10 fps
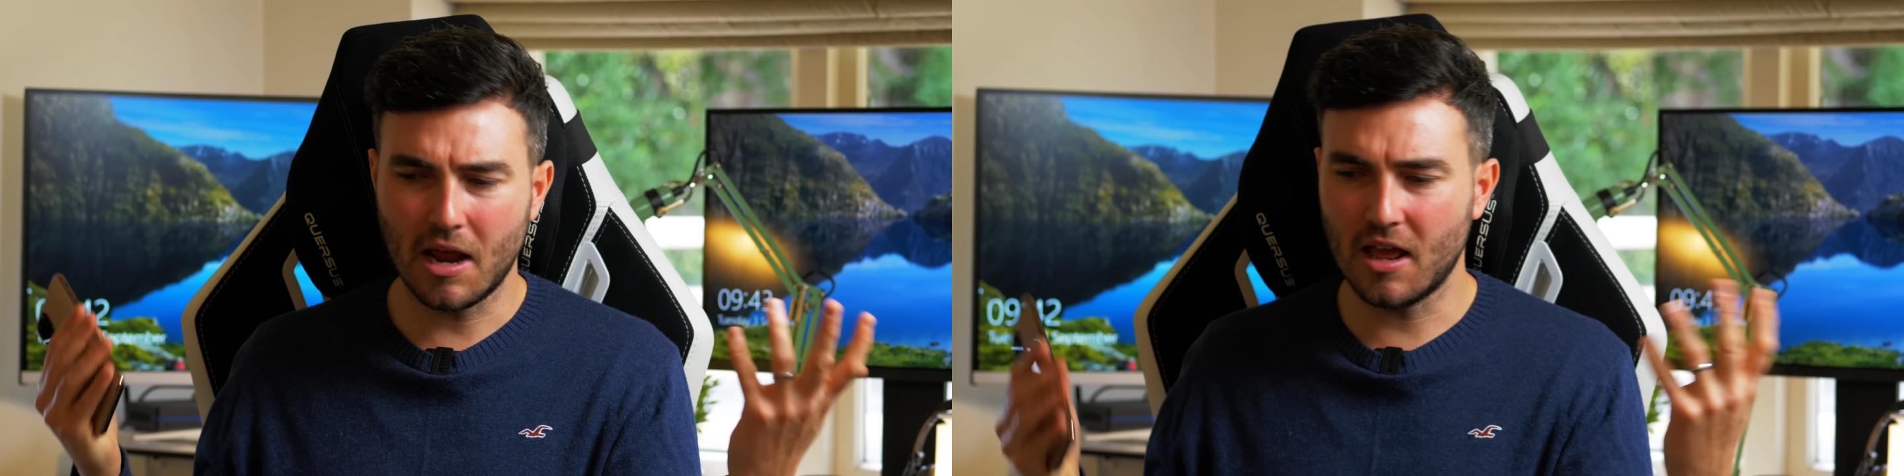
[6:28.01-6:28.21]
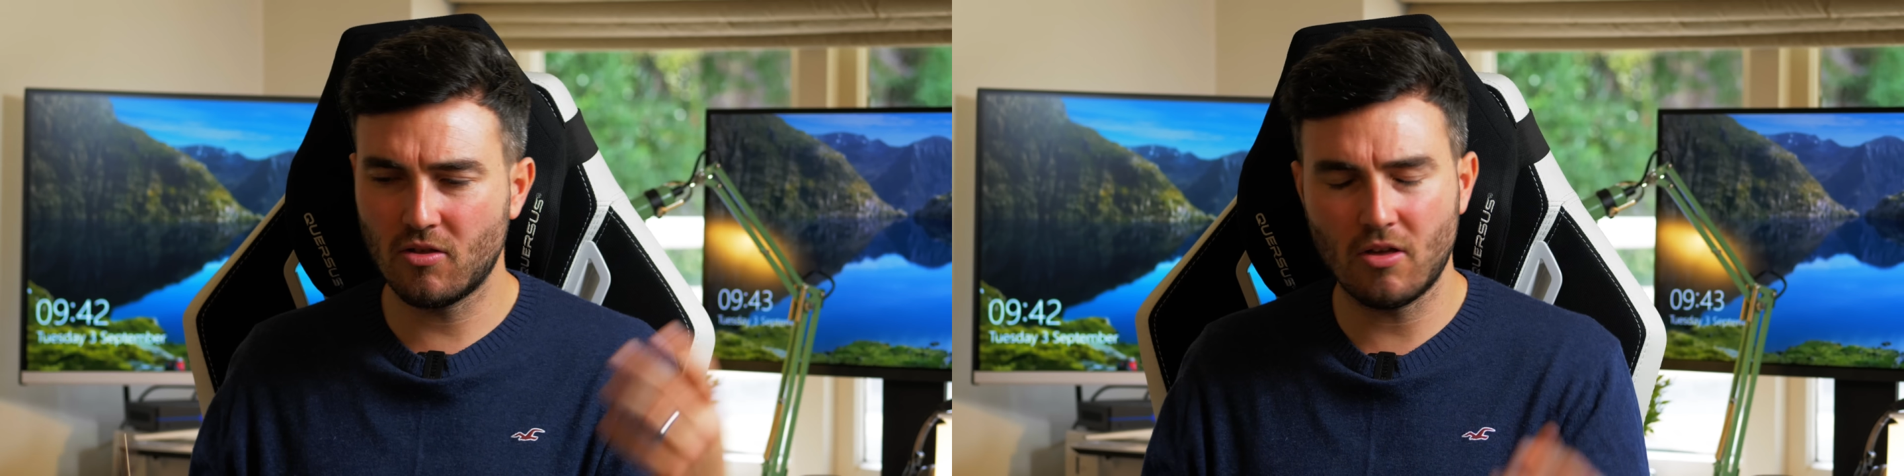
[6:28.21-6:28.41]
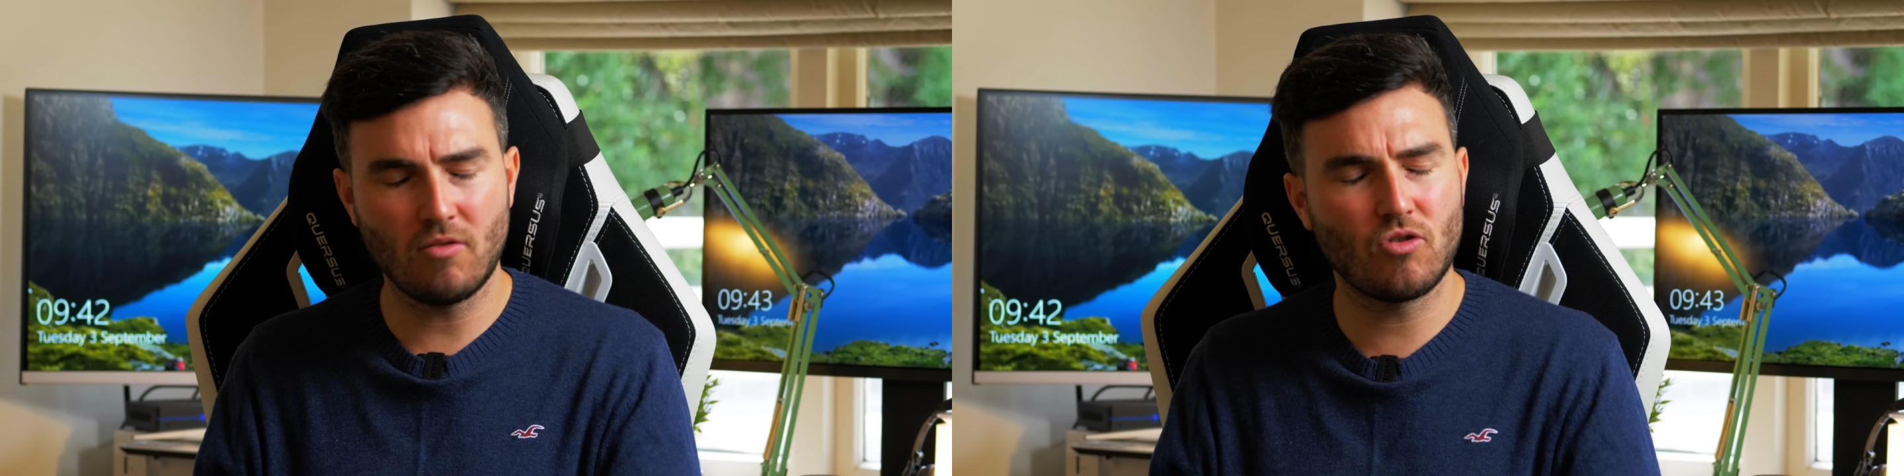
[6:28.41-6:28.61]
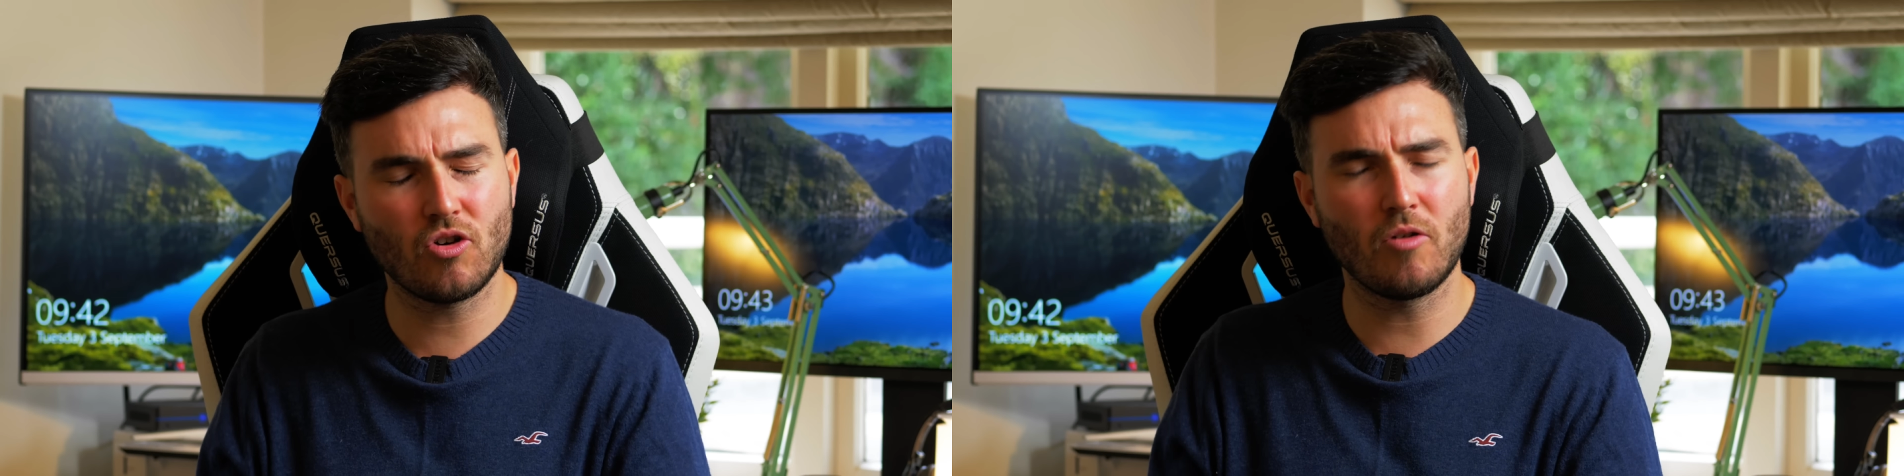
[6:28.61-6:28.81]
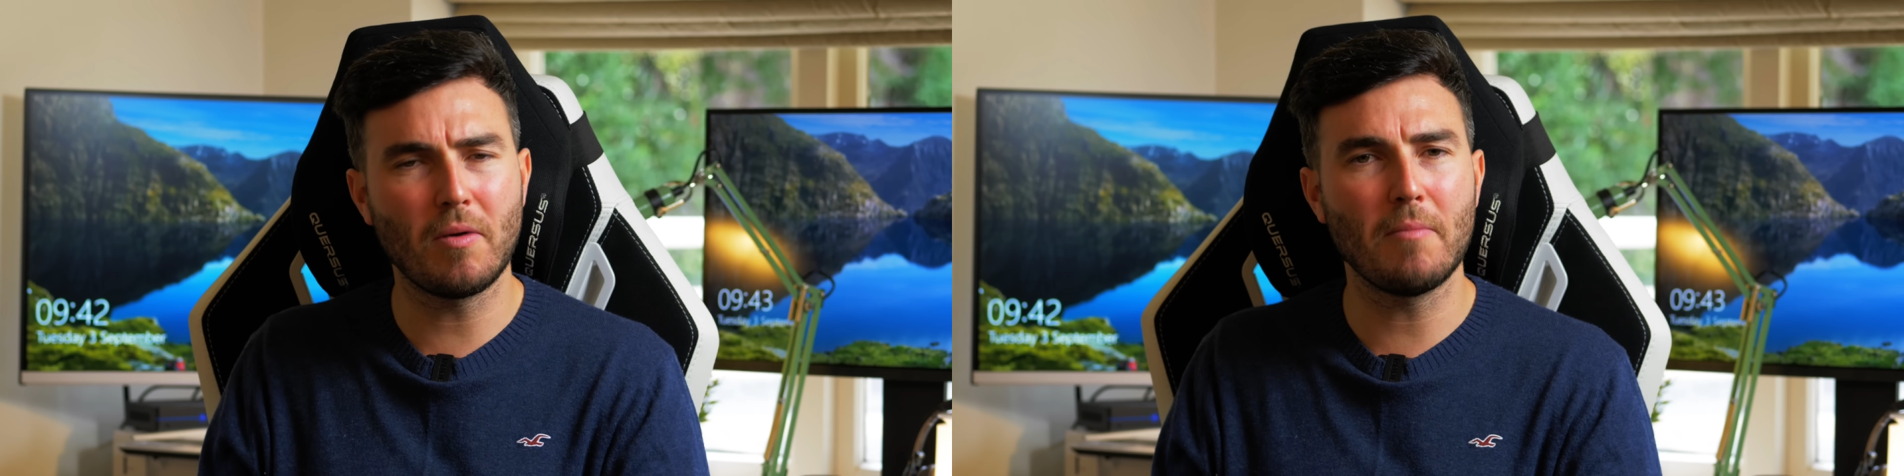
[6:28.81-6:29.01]
It's
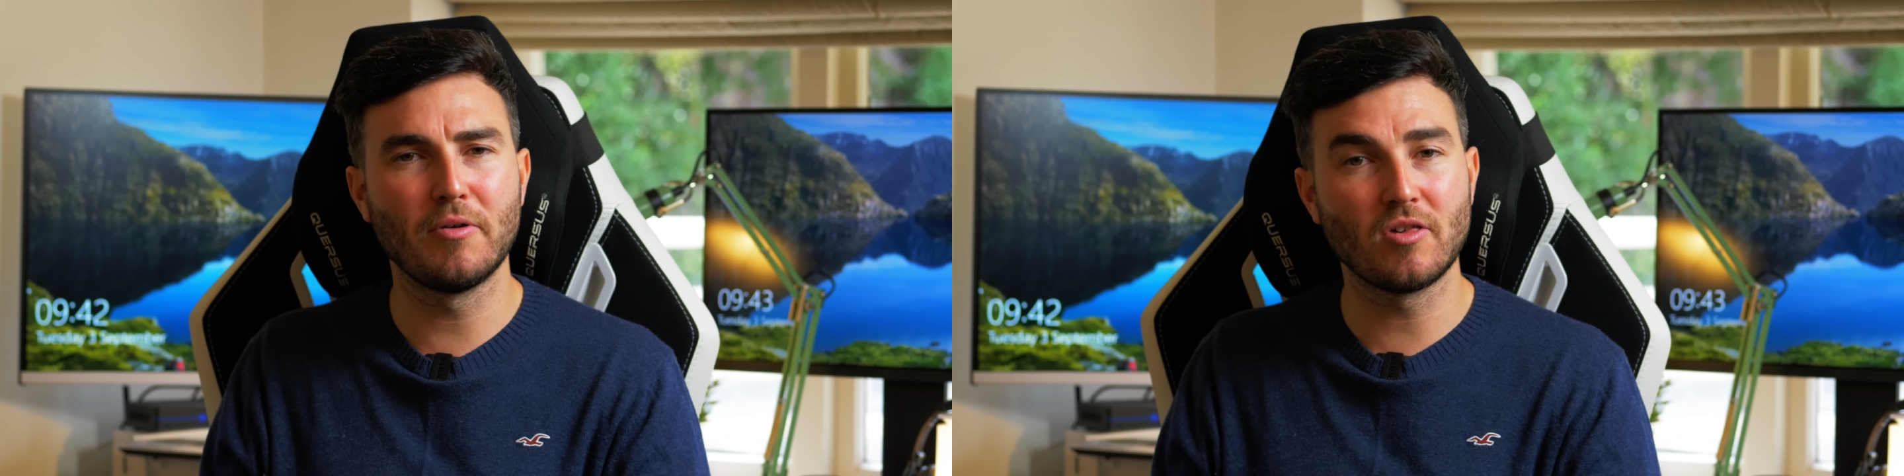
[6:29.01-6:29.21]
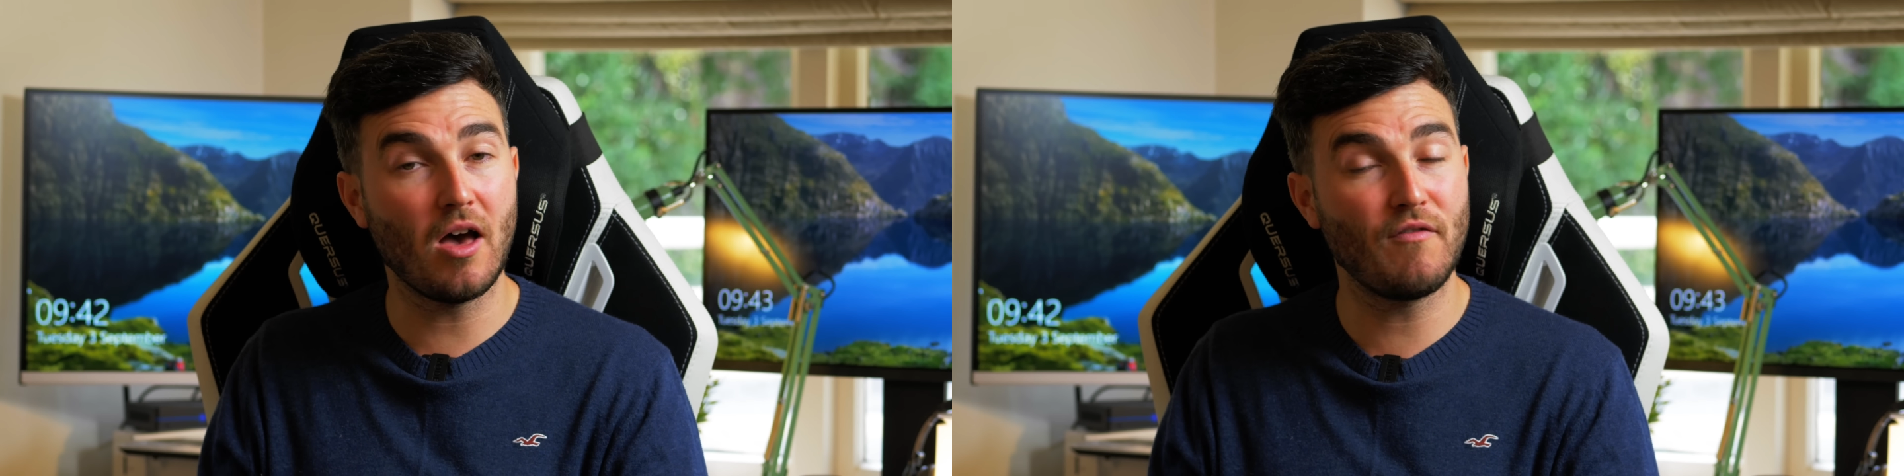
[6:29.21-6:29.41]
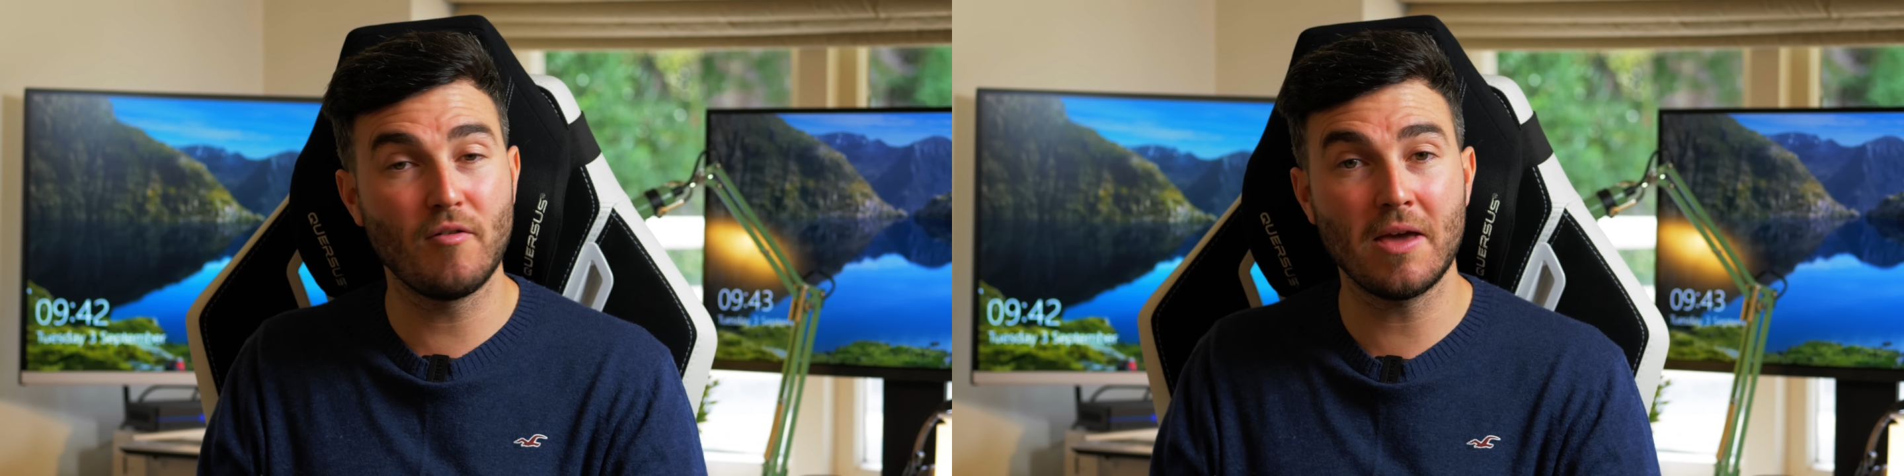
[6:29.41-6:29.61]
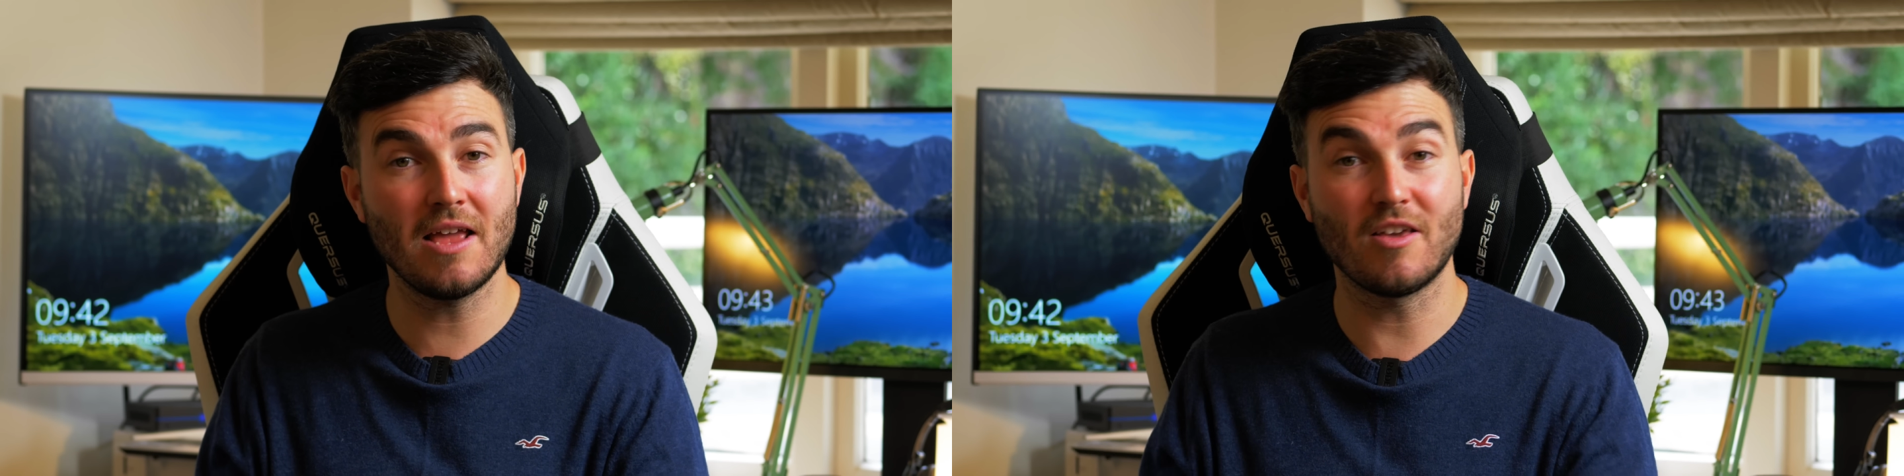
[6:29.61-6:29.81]
just a bit bizarre for me.